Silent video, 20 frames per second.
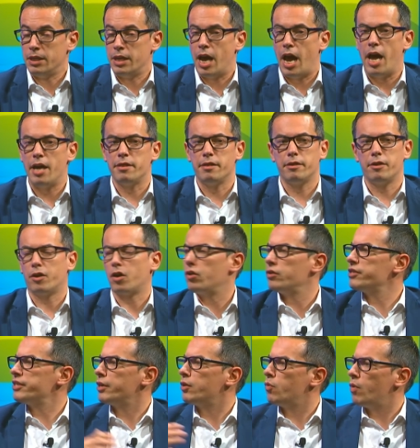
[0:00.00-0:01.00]
and the
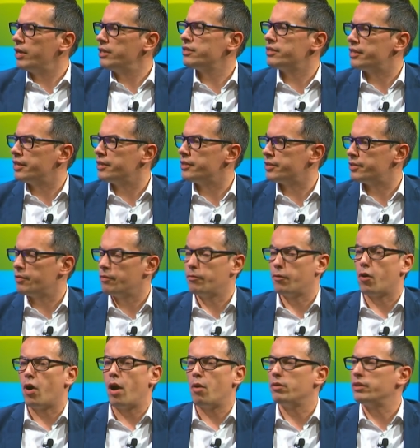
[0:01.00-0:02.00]
consequences
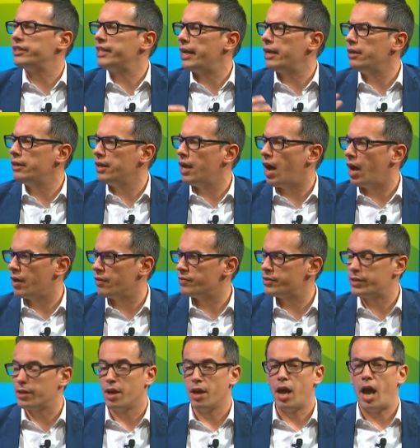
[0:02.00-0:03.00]
for our daily
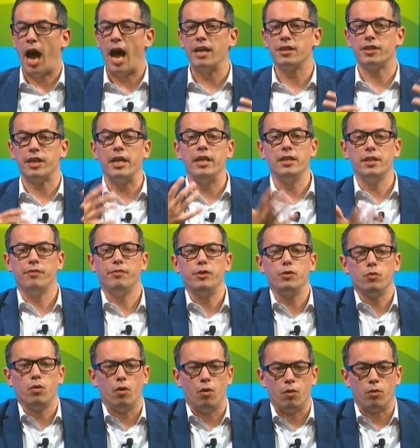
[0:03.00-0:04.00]
lives as
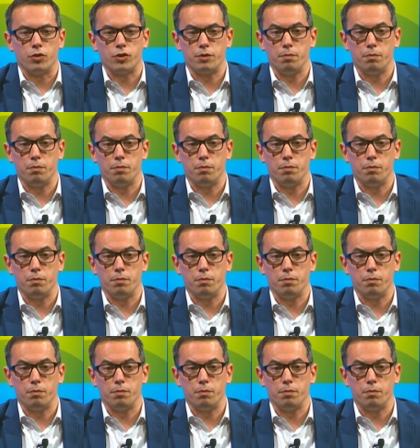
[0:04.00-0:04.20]
individuals,